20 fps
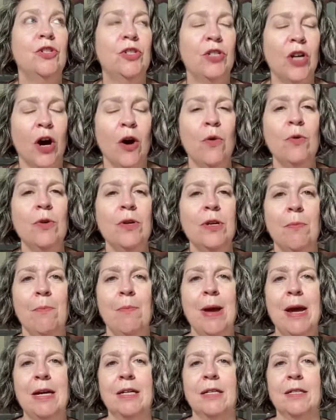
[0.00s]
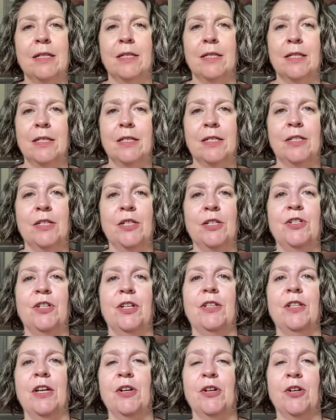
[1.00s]
don't make it the
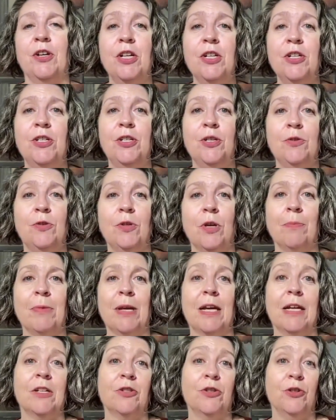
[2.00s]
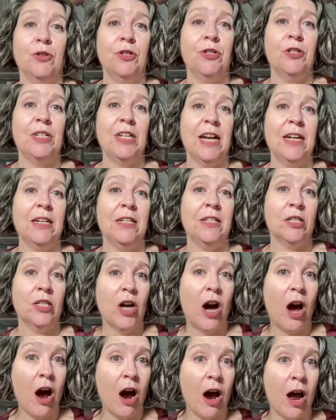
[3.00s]
decision that you're going to do something at a certain date and
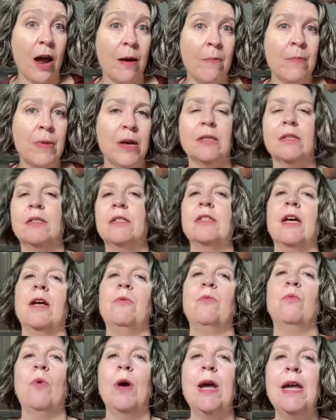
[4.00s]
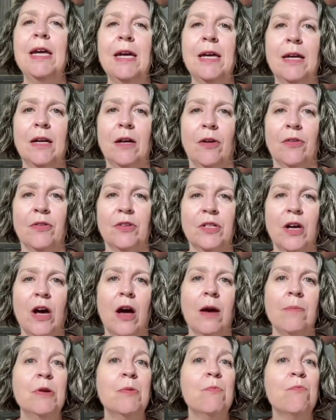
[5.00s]
time, instead winging it all the
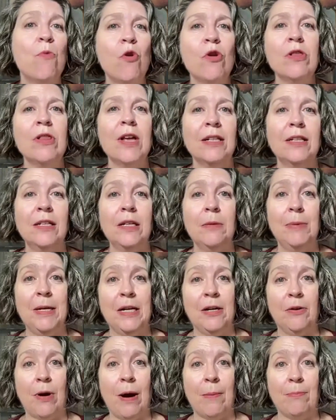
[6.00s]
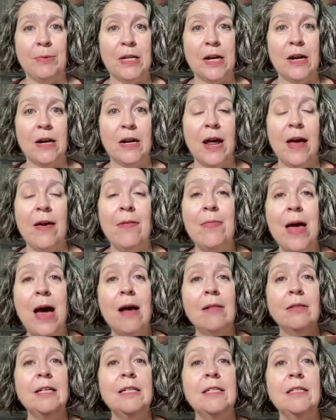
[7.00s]
time, you're more likely to be interrupted. And
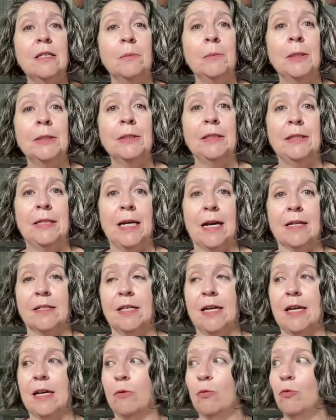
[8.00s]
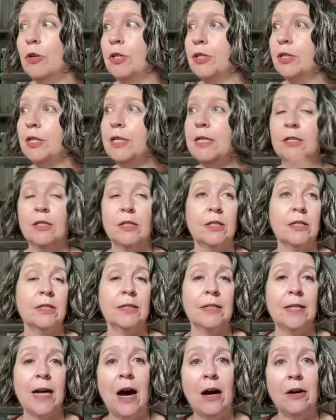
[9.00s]
that leads to multitasking, which leads to
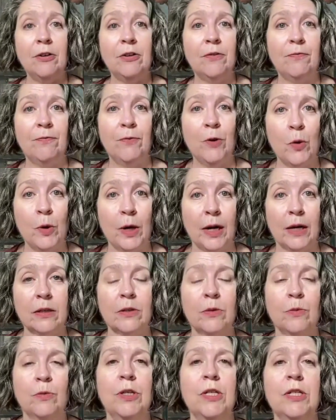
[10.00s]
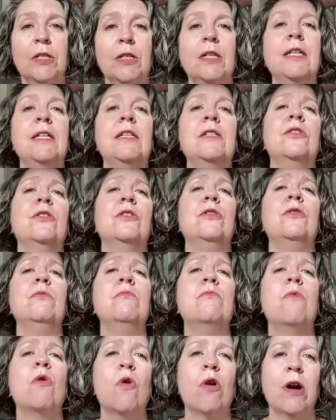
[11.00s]
scattered focus, which leads to
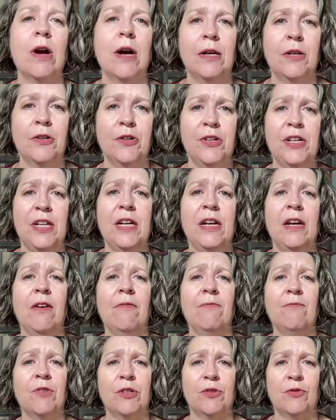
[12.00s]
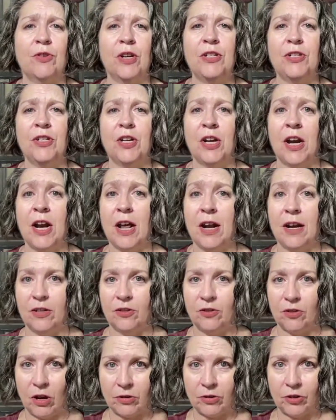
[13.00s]
more energy and frustration and
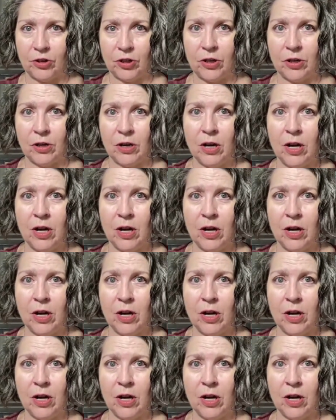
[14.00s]
exhaustion.